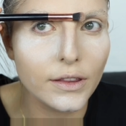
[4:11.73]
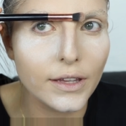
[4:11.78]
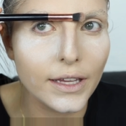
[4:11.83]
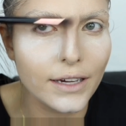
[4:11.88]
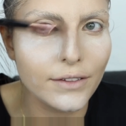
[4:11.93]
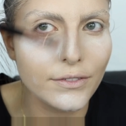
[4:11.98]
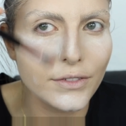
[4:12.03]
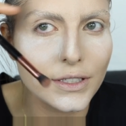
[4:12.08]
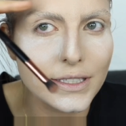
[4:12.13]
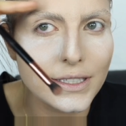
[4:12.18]
they
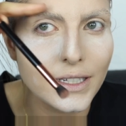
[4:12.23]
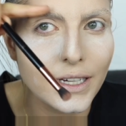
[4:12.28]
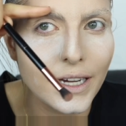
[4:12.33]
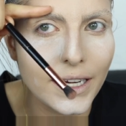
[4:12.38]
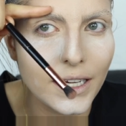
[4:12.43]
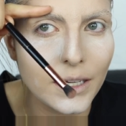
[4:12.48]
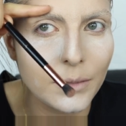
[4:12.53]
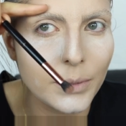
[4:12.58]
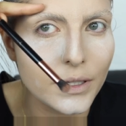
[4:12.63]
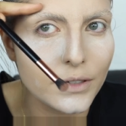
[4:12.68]
have a
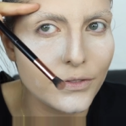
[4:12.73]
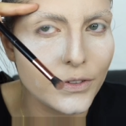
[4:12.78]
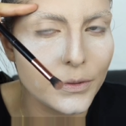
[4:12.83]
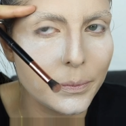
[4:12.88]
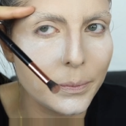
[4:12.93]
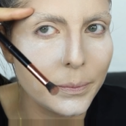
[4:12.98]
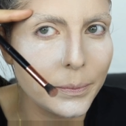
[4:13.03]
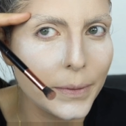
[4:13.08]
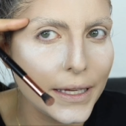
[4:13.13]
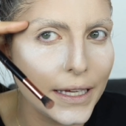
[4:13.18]
tiny bit of a
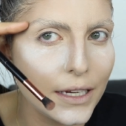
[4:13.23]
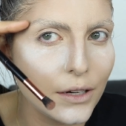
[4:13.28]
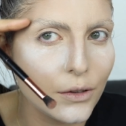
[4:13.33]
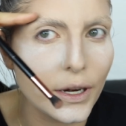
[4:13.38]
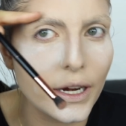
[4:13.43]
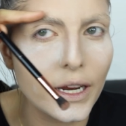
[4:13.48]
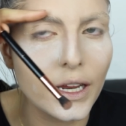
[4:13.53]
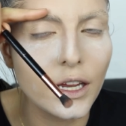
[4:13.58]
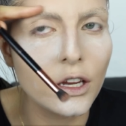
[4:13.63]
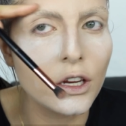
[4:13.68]
peak
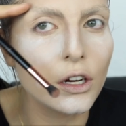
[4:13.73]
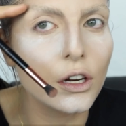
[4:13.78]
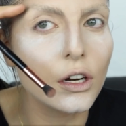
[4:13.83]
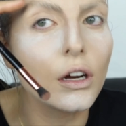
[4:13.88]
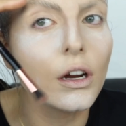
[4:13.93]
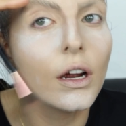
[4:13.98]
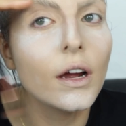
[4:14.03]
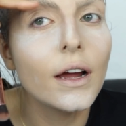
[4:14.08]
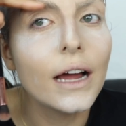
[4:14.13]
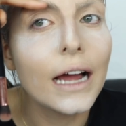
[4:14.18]
right here.